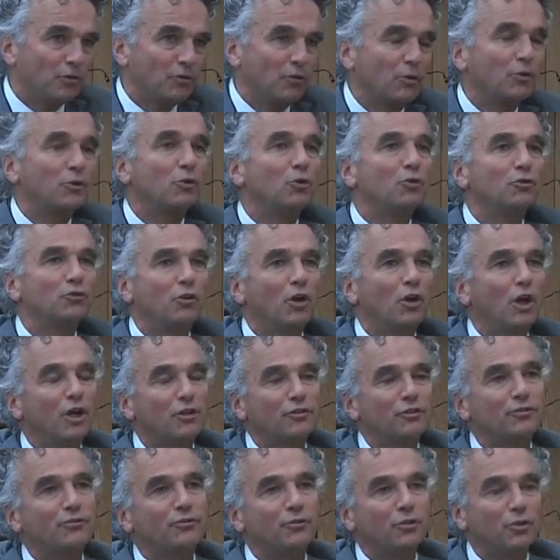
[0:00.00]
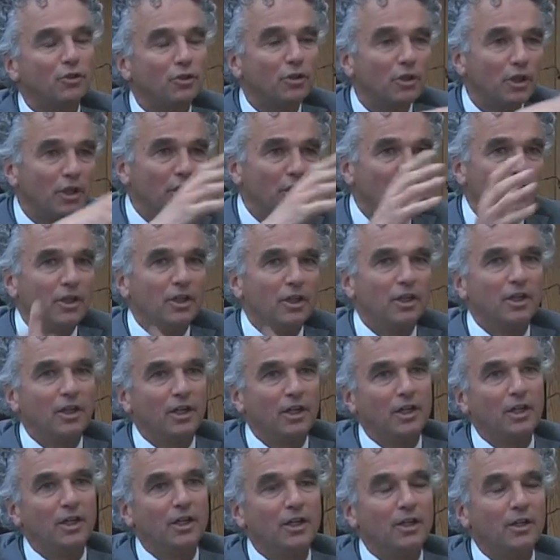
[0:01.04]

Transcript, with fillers: So it also yeah. asked for uh,